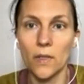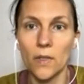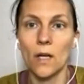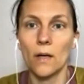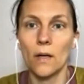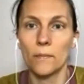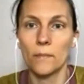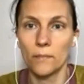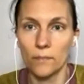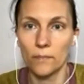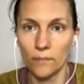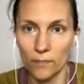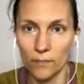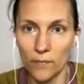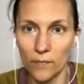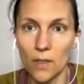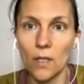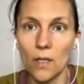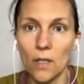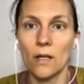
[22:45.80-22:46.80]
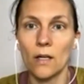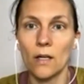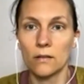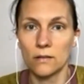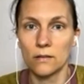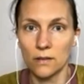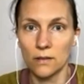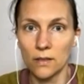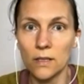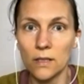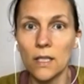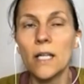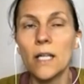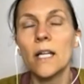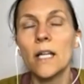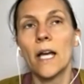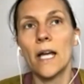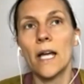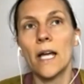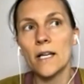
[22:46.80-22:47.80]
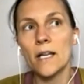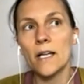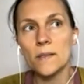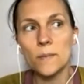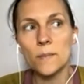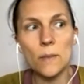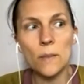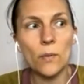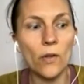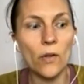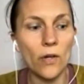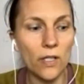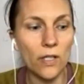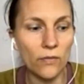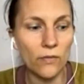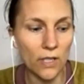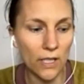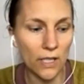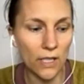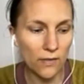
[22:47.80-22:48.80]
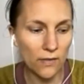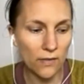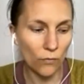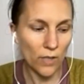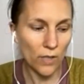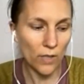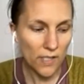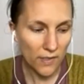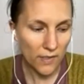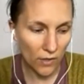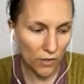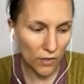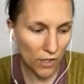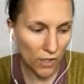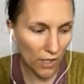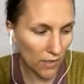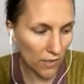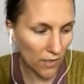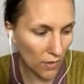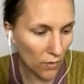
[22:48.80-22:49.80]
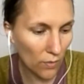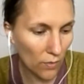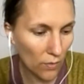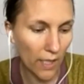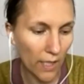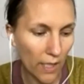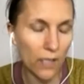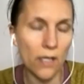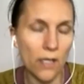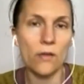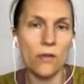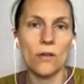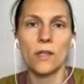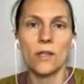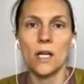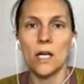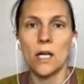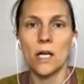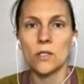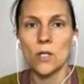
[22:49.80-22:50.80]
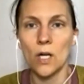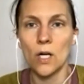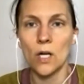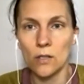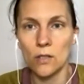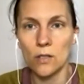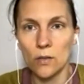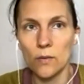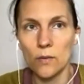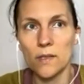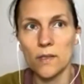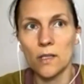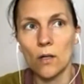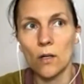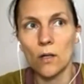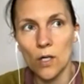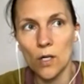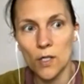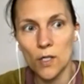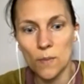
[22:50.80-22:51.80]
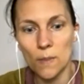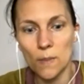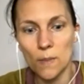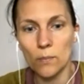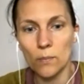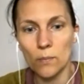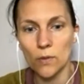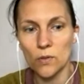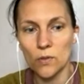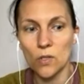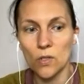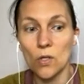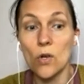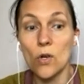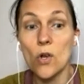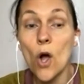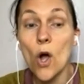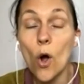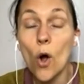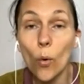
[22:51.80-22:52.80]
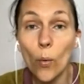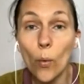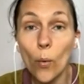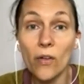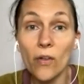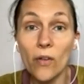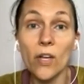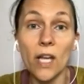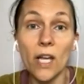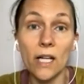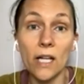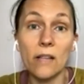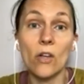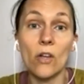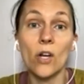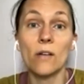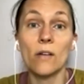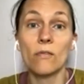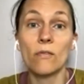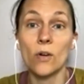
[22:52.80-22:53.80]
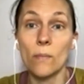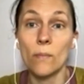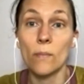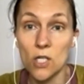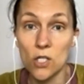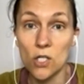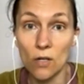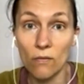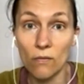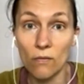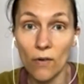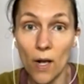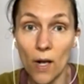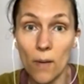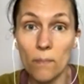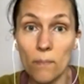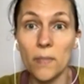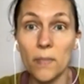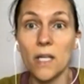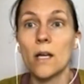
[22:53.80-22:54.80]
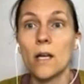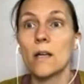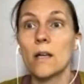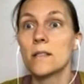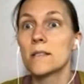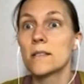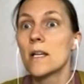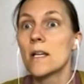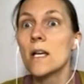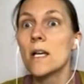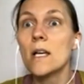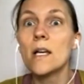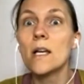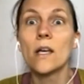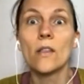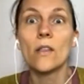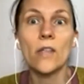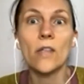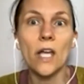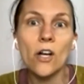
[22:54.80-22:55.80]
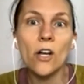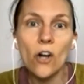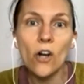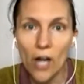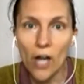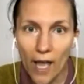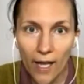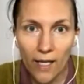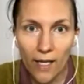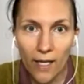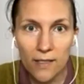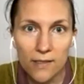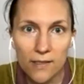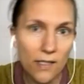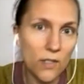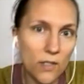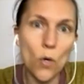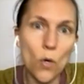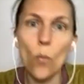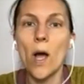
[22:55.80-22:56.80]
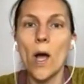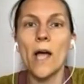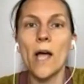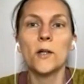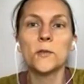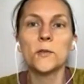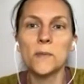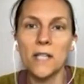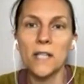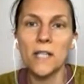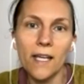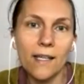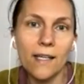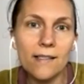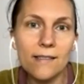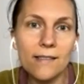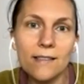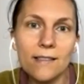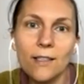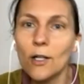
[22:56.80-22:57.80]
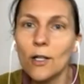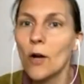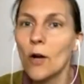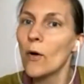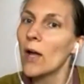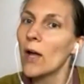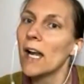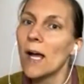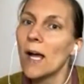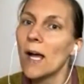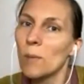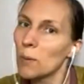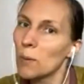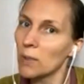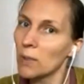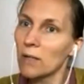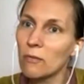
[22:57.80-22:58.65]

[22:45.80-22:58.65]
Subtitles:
Yeah. Yeah. And as people are even researching too, like another thing I try to do is encourage people to know where they're getting their information from, because the internet is such a wild place, and I'm a big